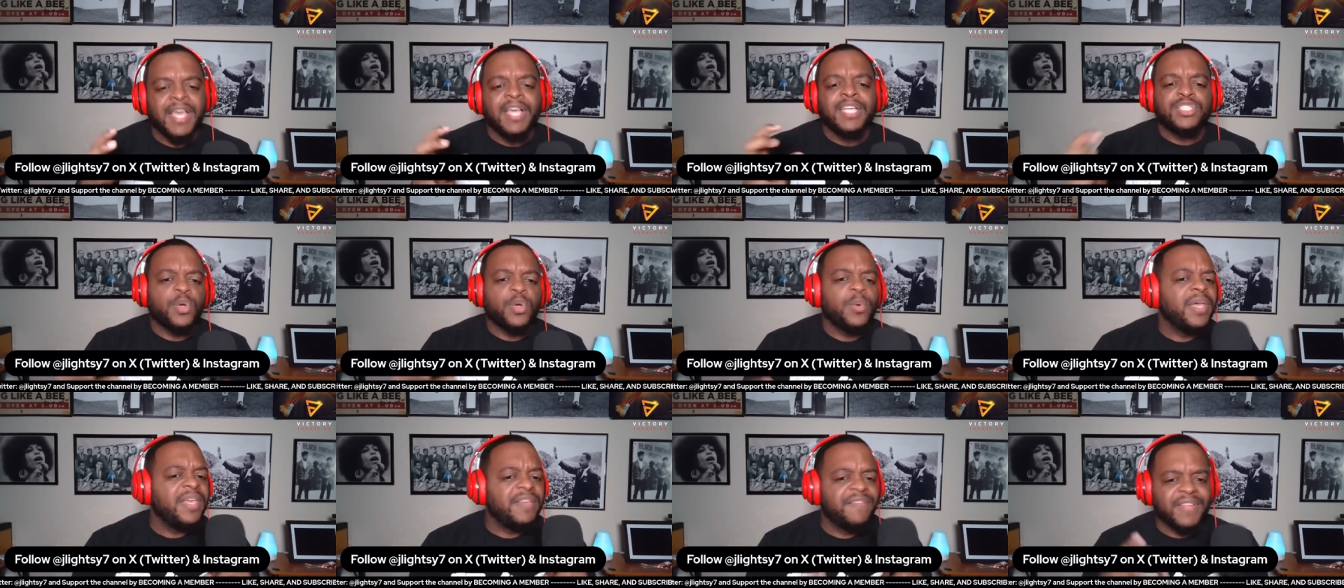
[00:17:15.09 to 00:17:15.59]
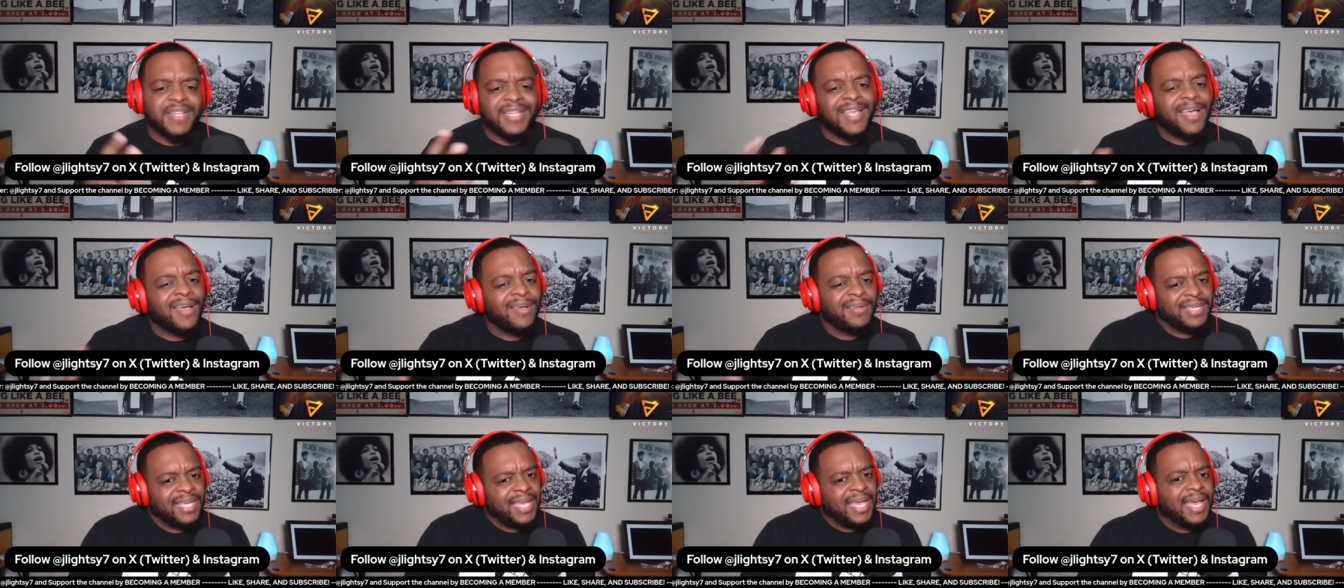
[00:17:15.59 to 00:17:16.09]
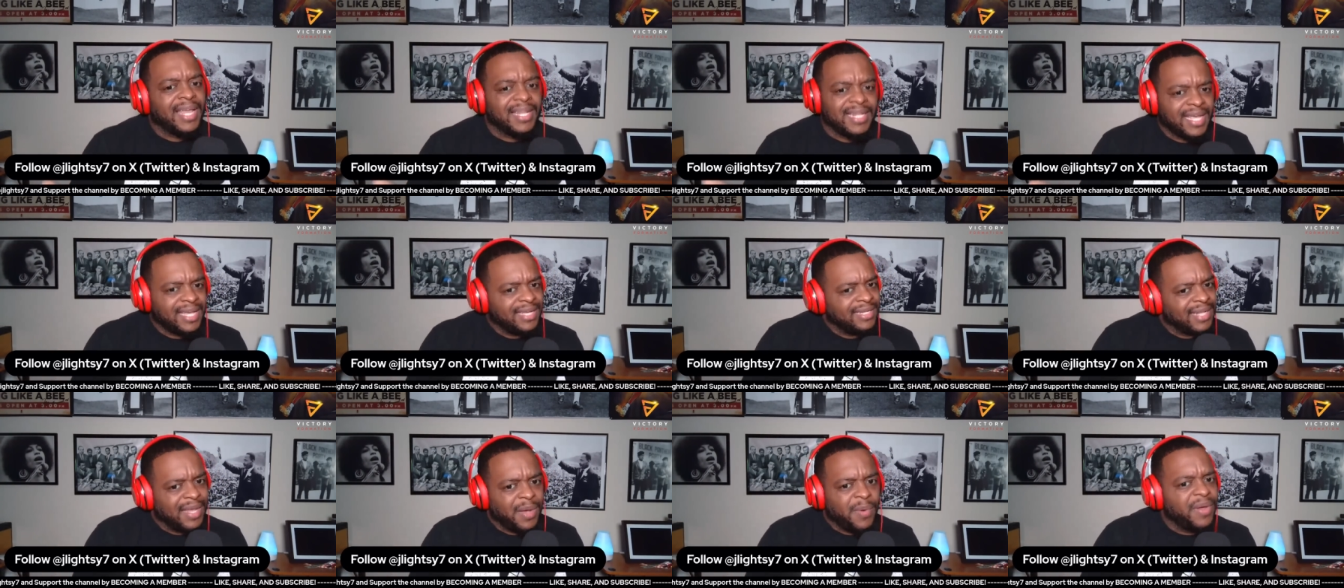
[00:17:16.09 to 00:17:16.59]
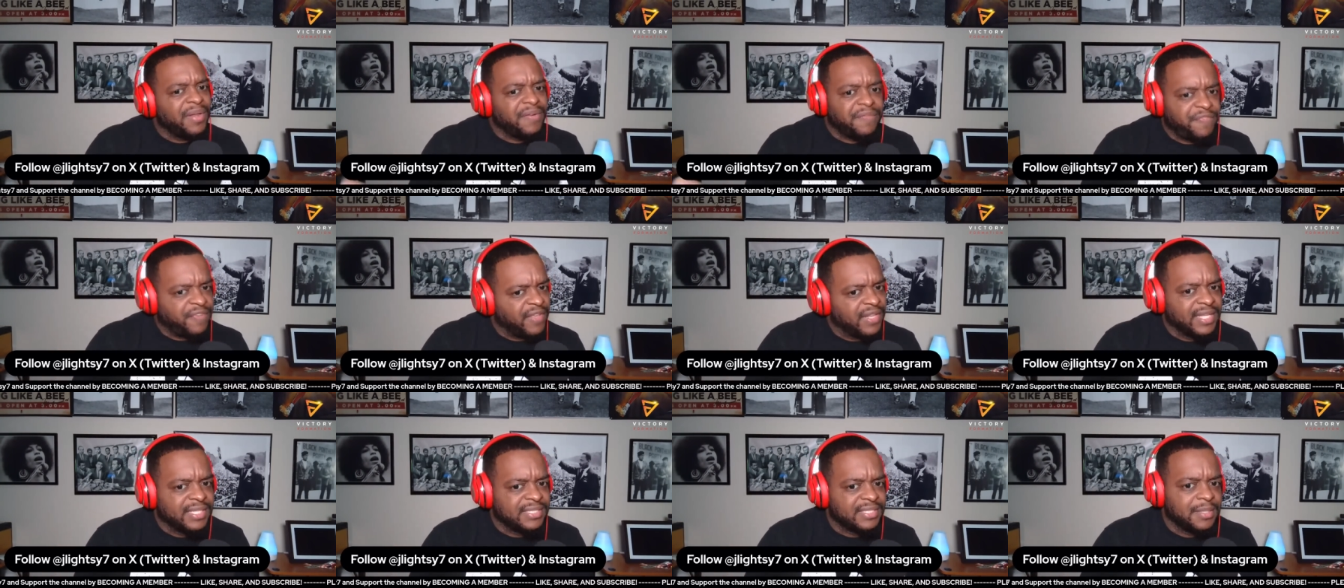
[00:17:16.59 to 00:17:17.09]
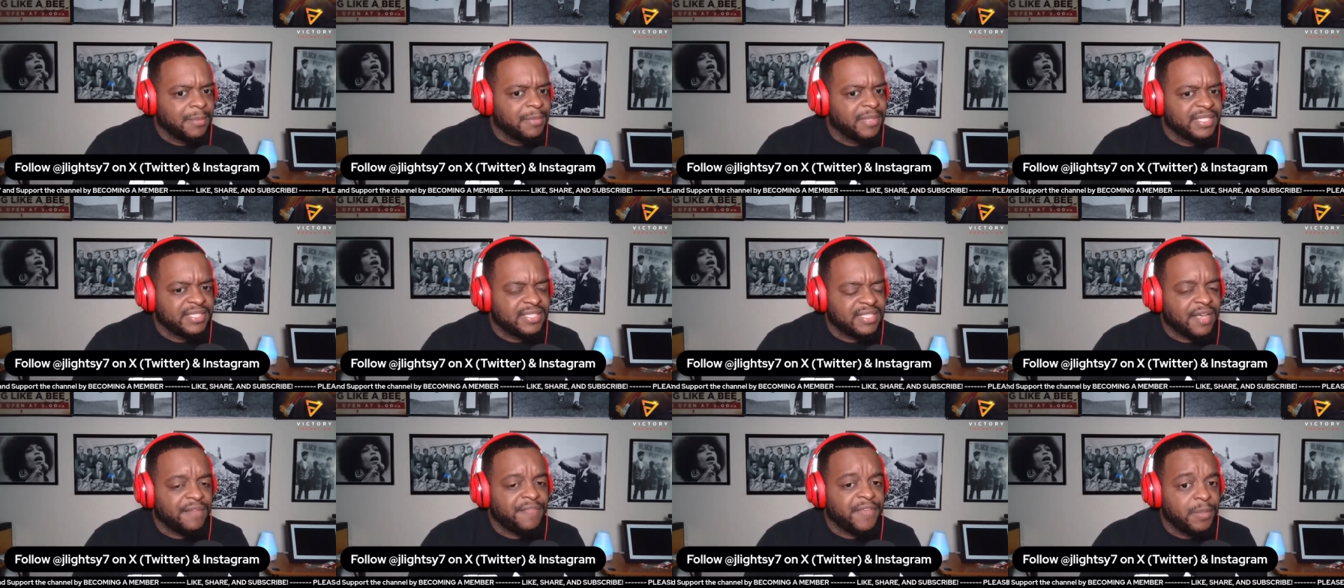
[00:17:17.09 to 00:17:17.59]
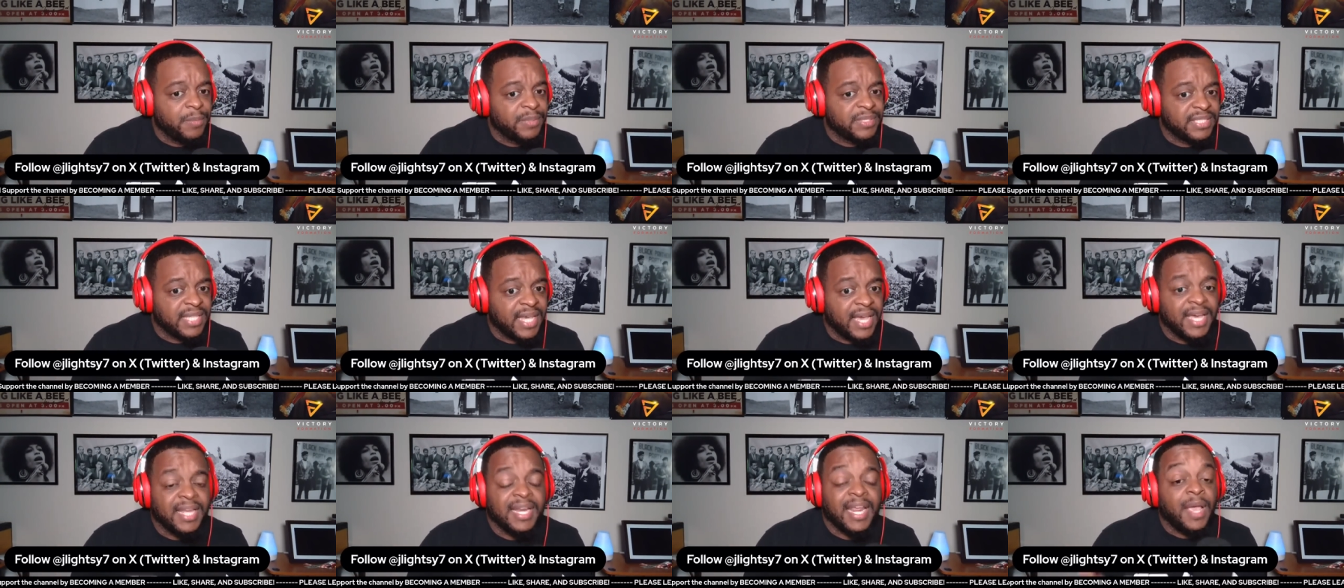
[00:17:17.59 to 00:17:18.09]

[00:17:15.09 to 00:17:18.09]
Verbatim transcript: So even though, yeah, they they were not feeling some of the stuff he was saying,